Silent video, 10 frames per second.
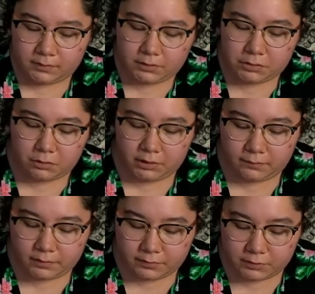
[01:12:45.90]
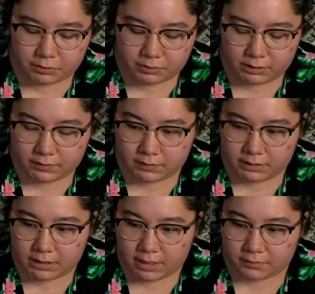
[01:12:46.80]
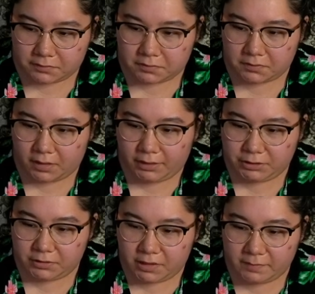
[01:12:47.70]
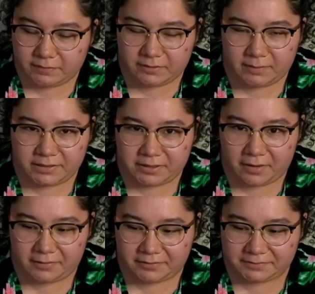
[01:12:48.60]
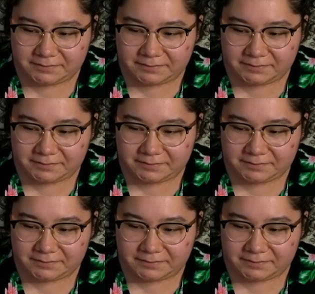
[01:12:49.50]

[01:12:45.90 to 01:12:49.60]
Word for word: Did you already roast the trees? Yes. I should update my title.